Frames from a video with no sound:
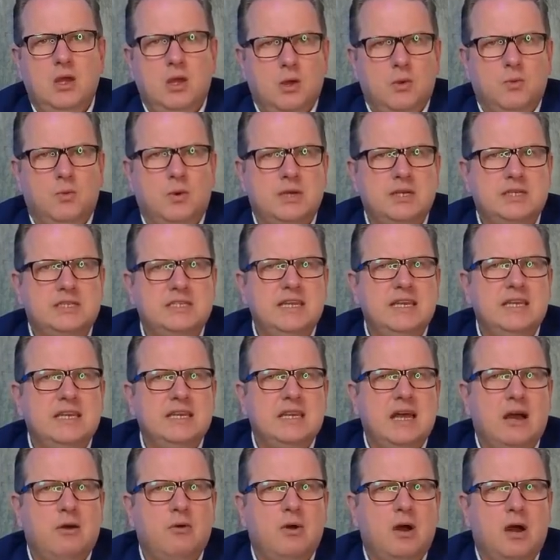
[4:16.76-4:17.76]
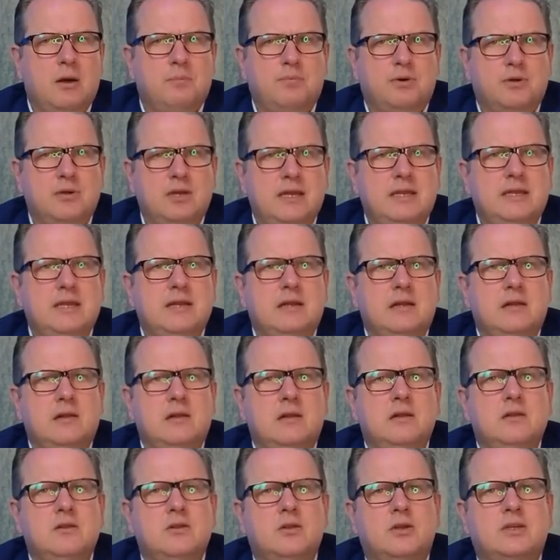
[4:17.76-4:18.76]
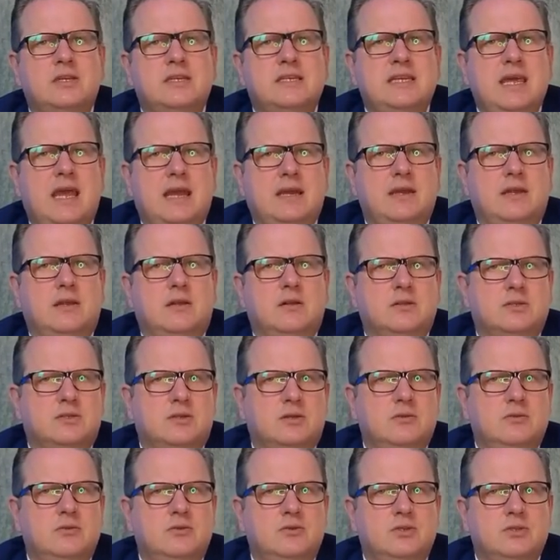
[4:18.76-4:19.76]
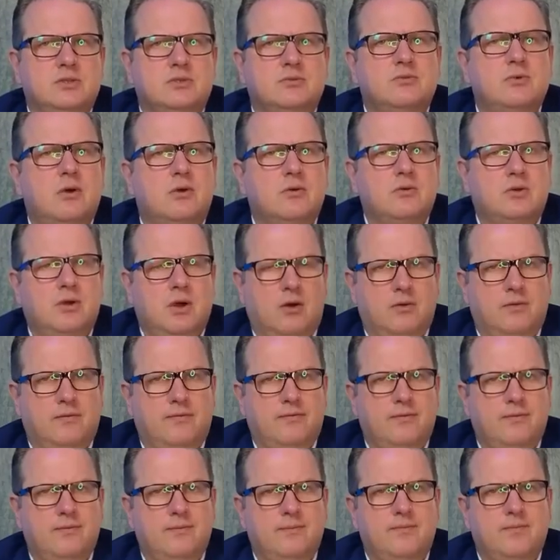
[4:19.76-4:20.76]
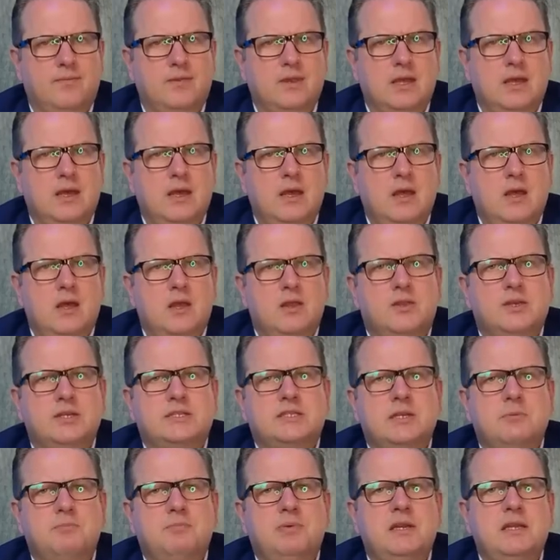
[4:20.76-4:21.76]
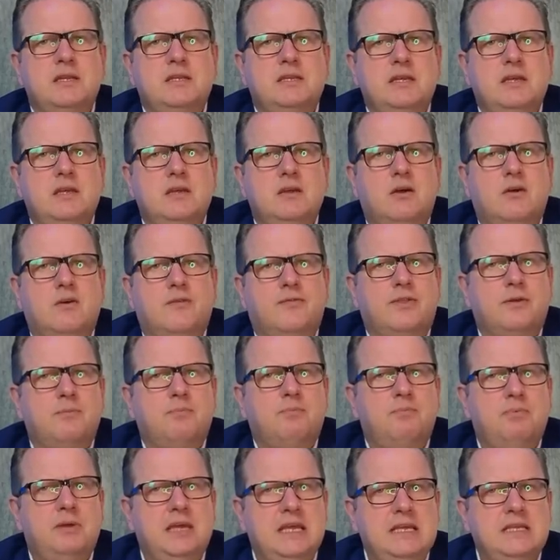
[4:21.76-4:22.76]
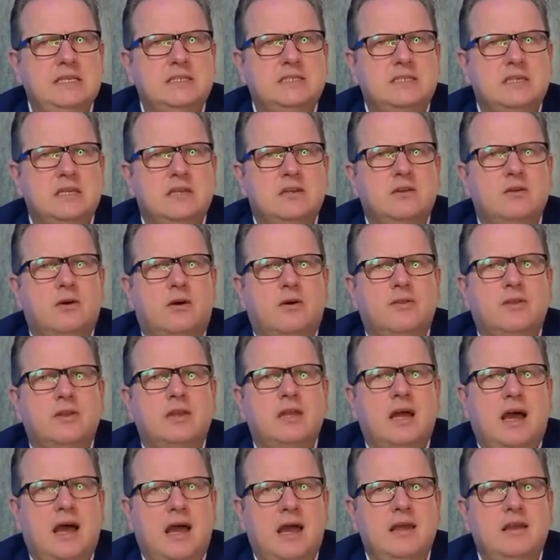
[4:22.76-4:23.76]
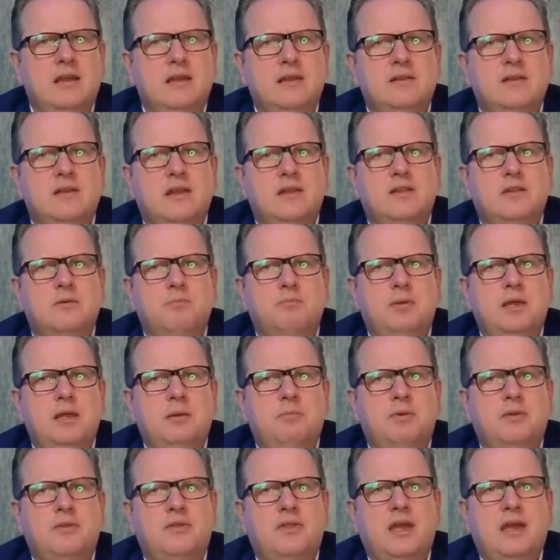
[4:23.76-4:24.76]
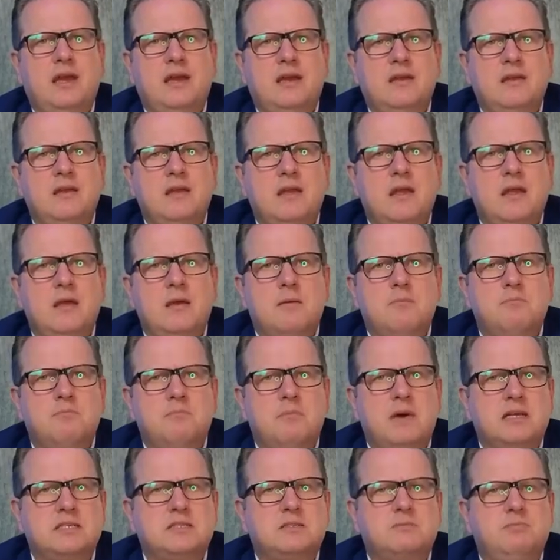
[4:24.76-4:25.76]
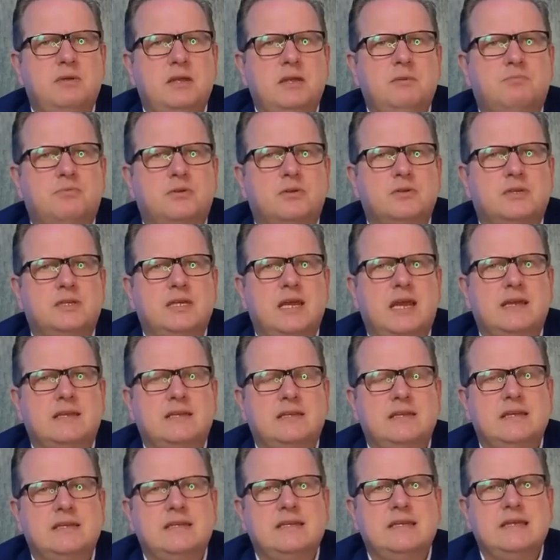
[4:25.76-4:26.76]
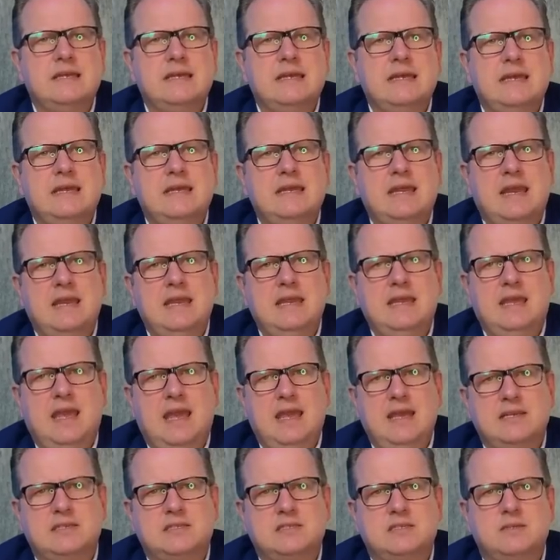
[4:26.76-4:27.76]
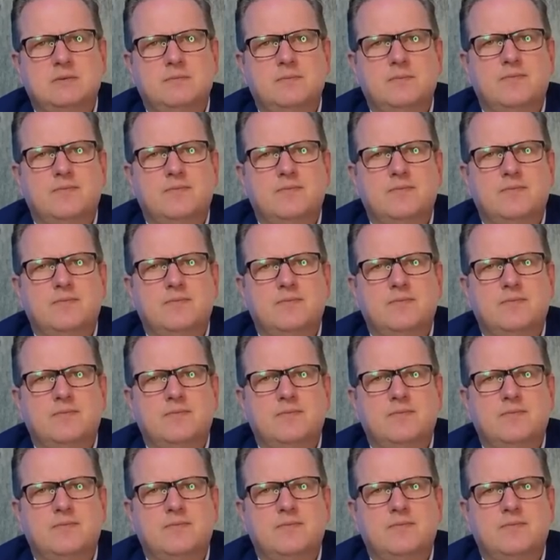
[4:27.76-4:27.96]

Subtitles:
What is needed now are political, not technical solutions, wrote Gove. The stability of the peace in Northern Ireland and the people there must be protected in any case.